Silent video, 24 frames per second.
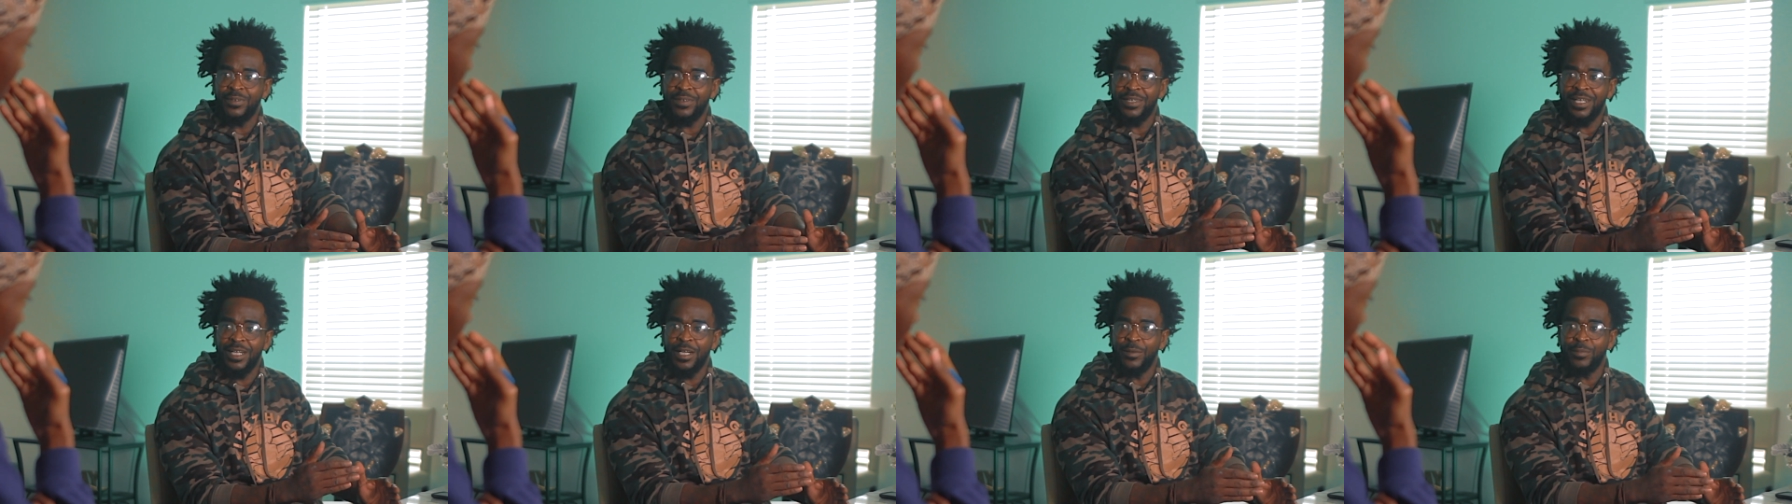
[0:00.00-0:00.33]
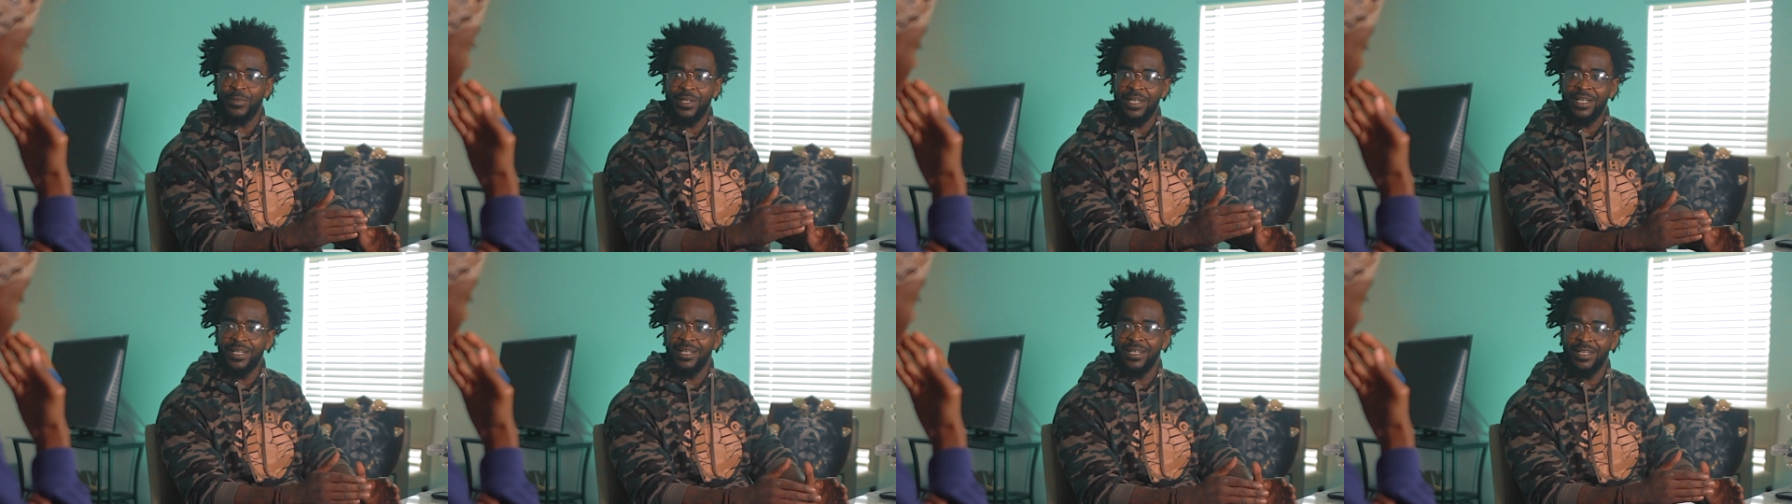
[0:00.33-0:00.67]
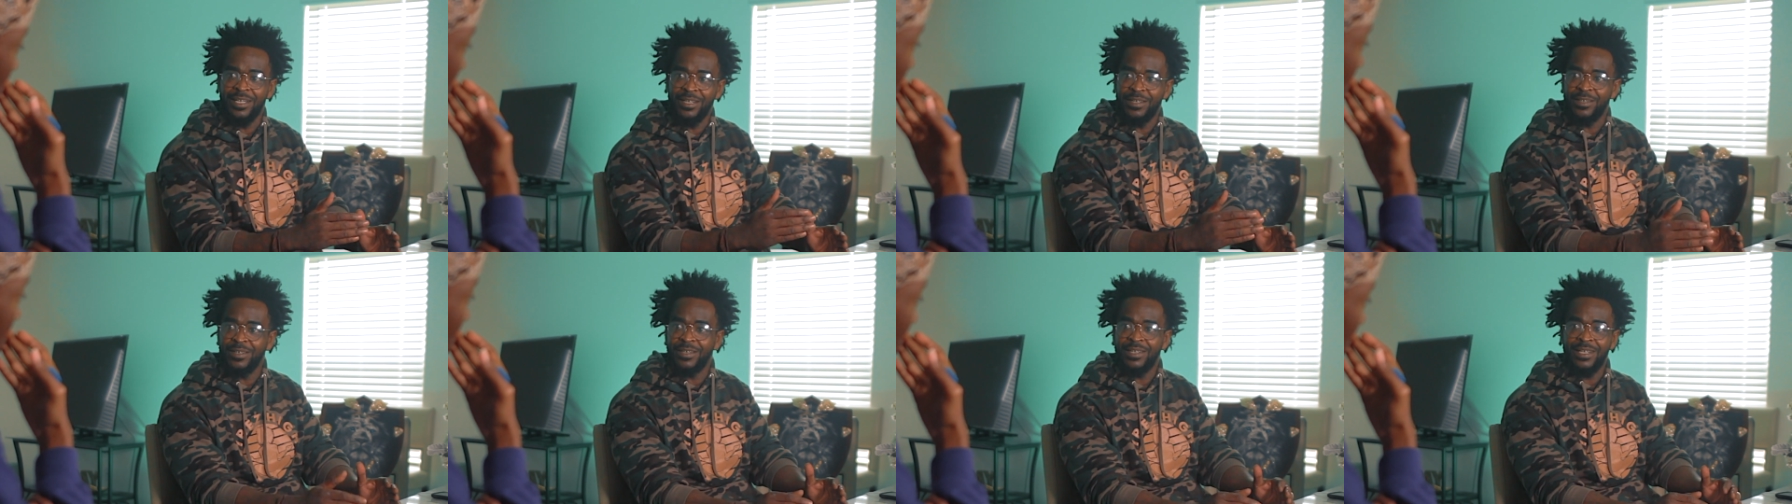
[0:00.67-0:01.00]
You know what I
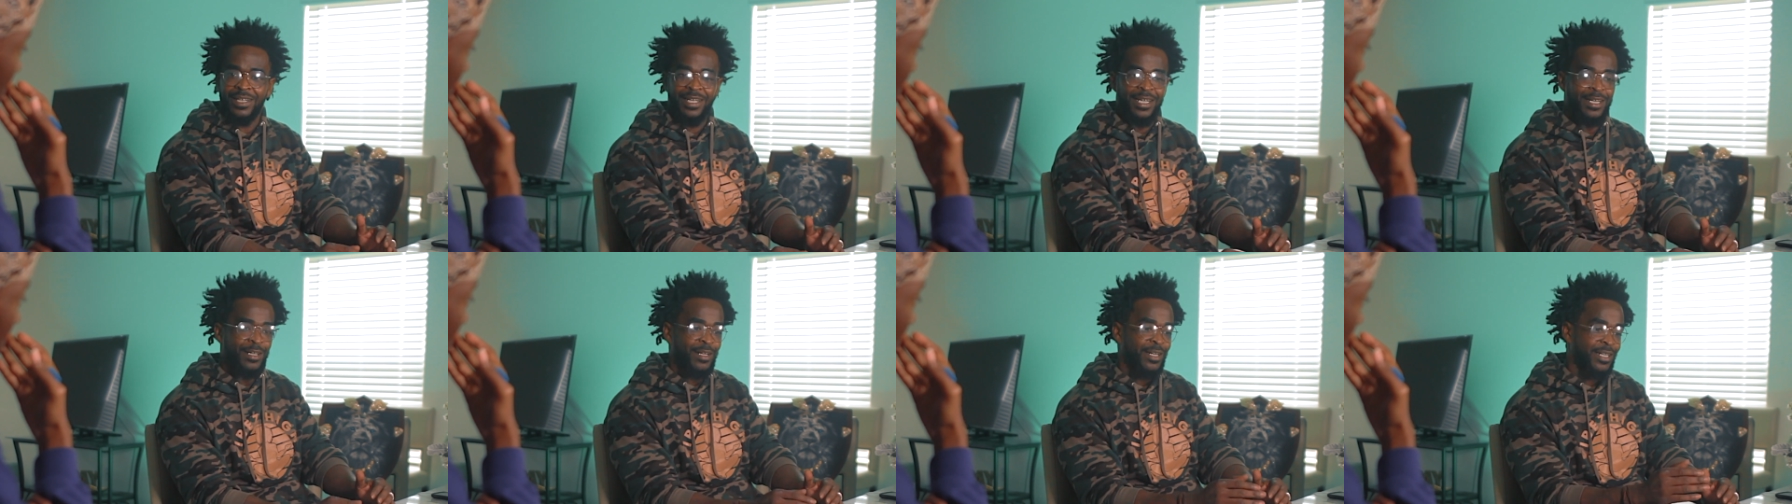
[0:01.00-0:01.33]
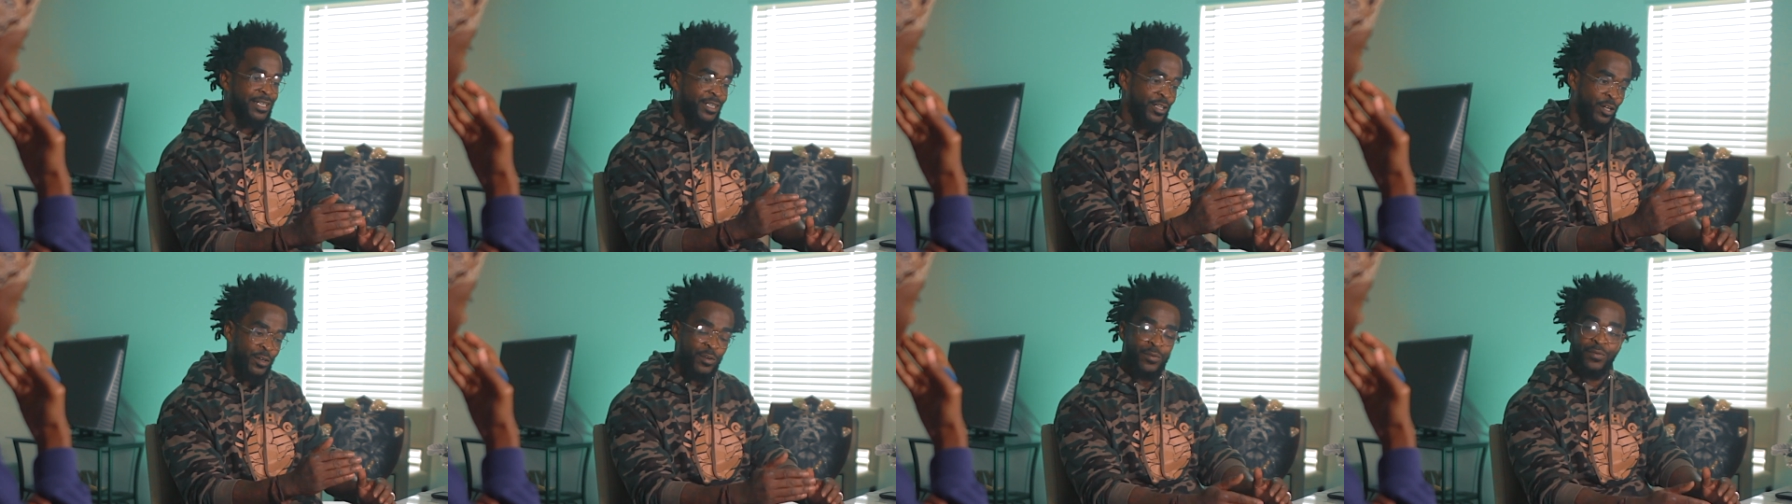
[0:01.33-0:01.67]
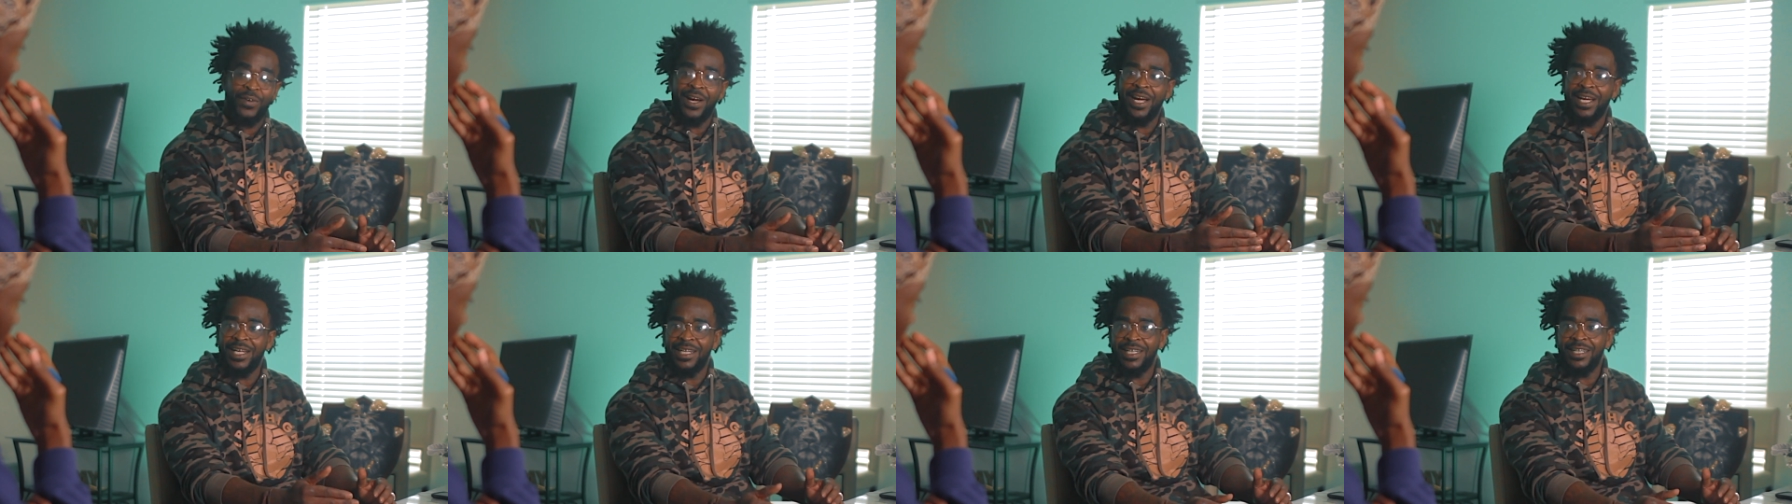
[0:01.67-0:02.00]
mean? Mm-hmm. And it's sort of
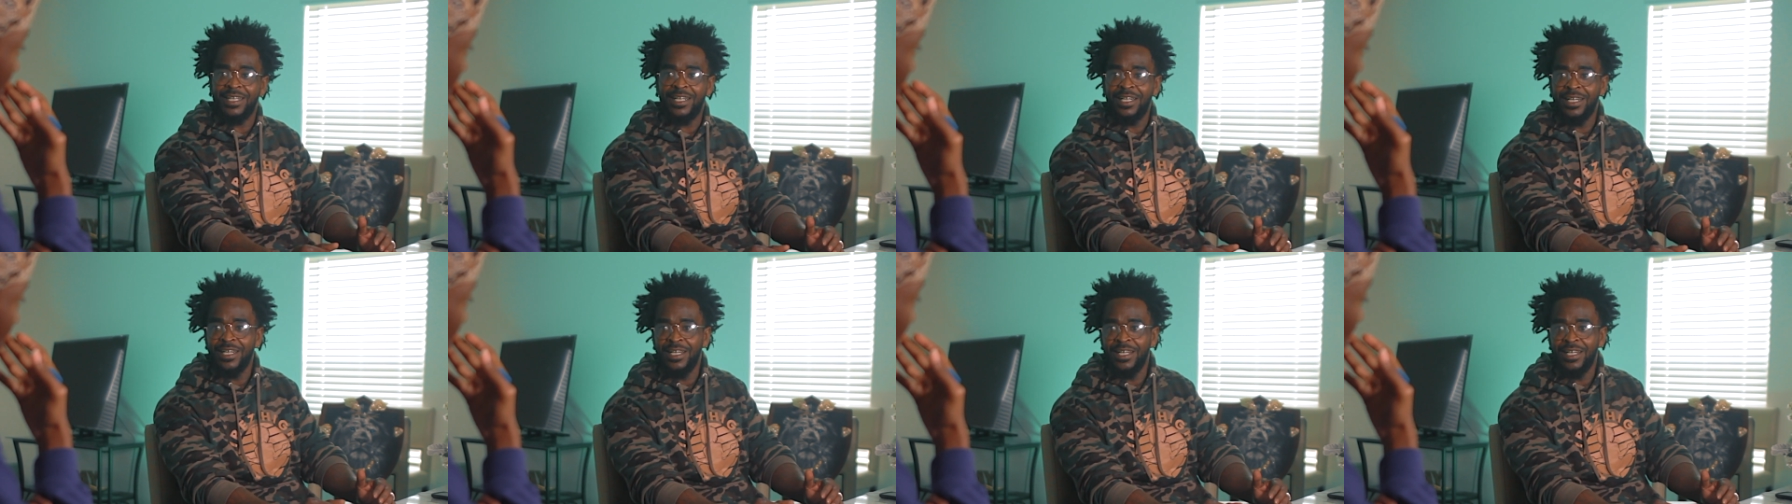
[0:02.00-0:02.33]
violent.